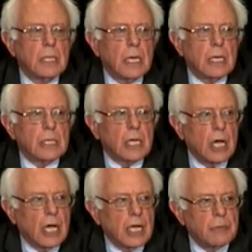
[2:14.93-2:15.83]
at a
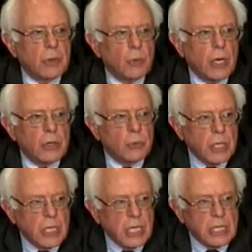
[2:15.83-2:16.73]
time when
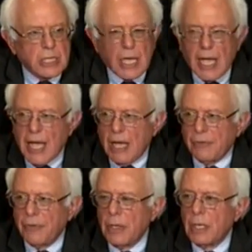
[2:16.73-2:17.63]
we need to
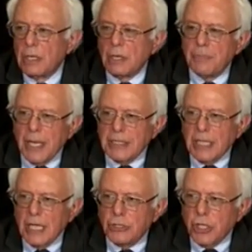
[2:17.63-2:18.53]
have the
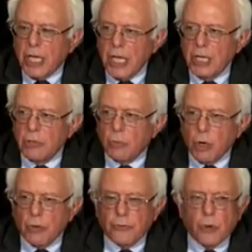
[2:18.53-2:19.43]
best educated
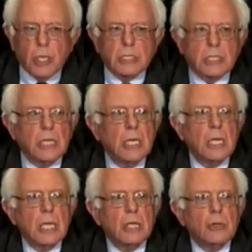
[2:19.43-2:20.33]
workforce
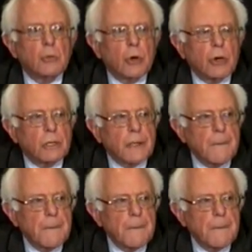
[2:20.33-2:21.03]
in the world.